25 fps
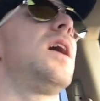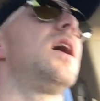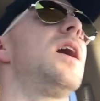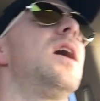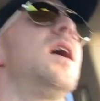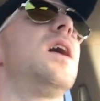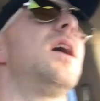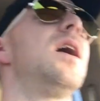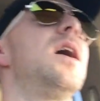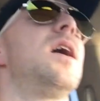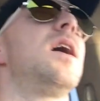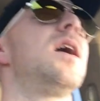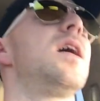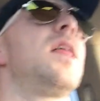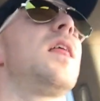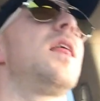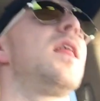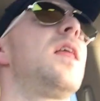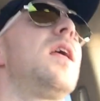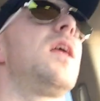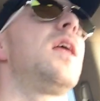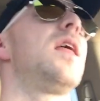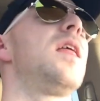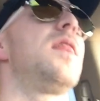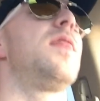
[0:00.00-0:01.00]
uh,
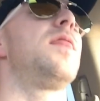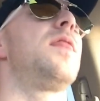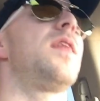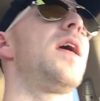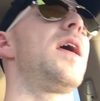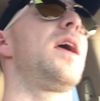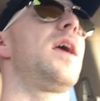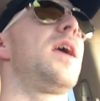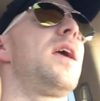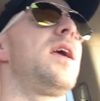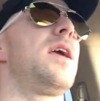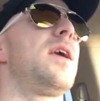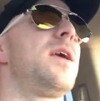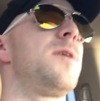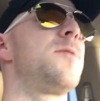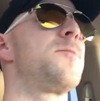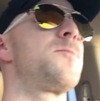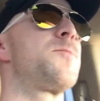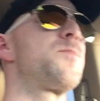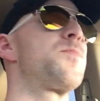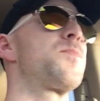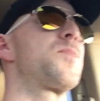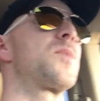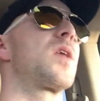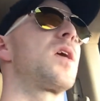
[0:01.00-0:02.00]
they
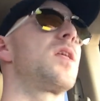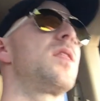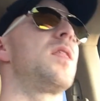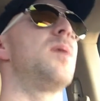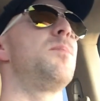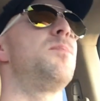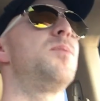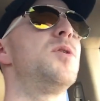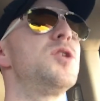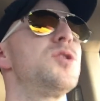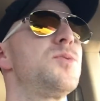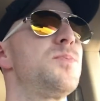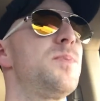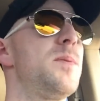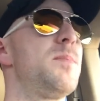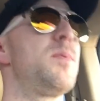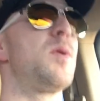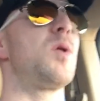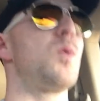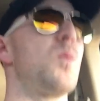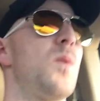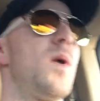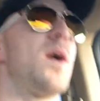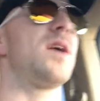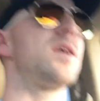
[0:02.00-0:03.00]
they push
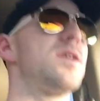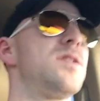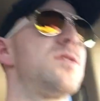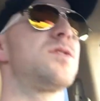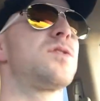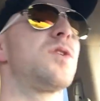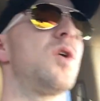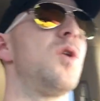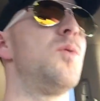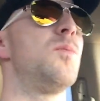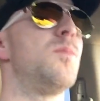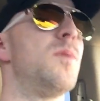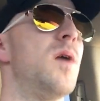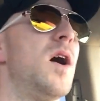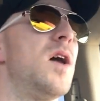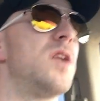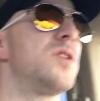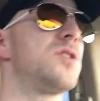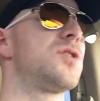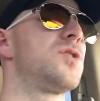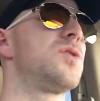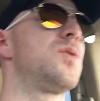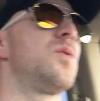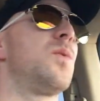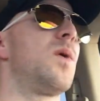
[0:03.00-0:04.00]
people away so
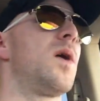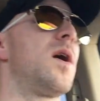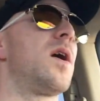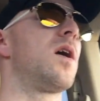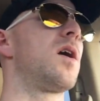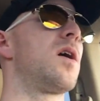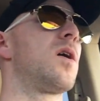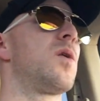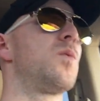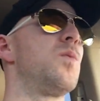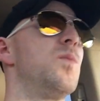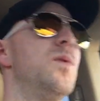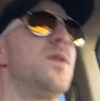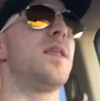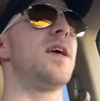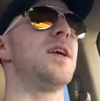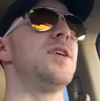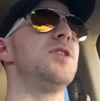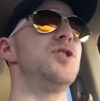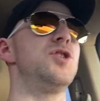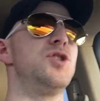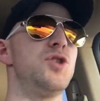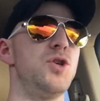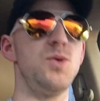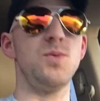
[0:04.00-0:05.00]
much to where when they
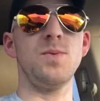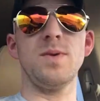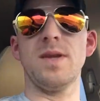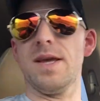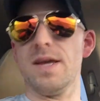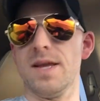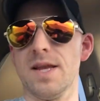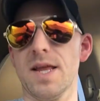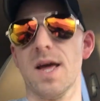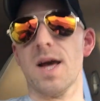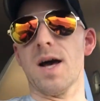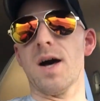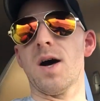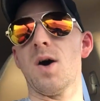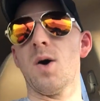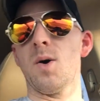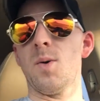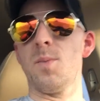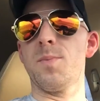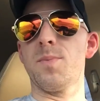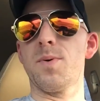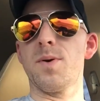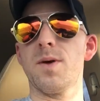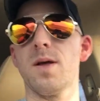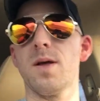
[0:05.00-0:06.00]
do need help,